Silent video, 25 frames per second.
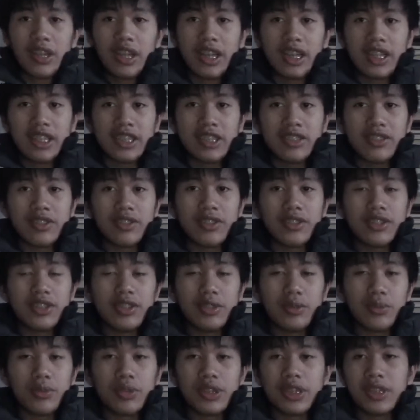and
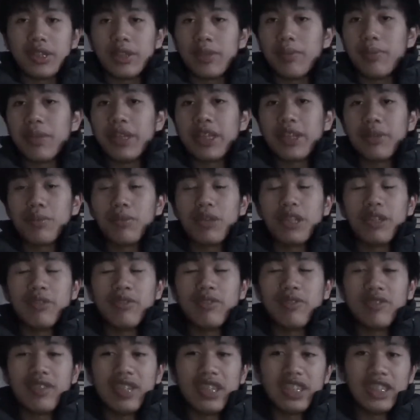you want to make it
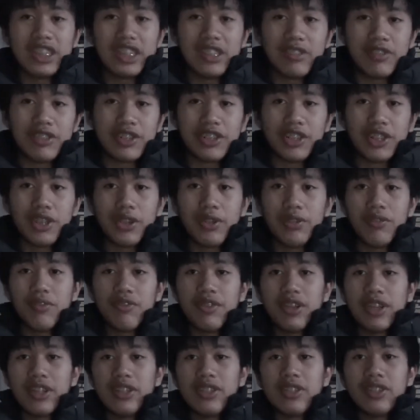relatively cheap to do,
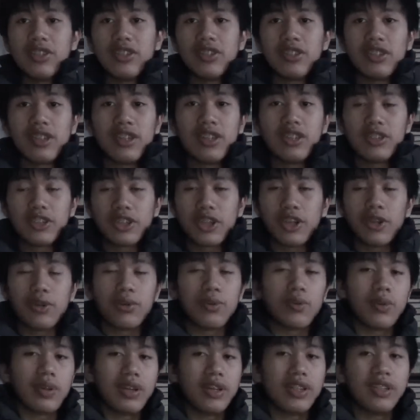then
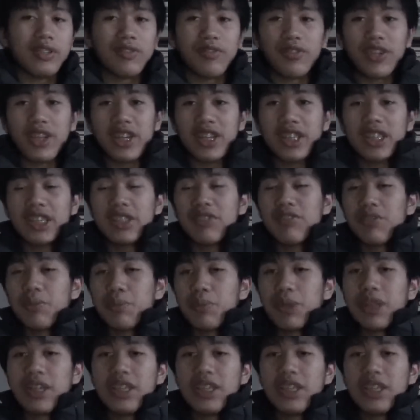go and find different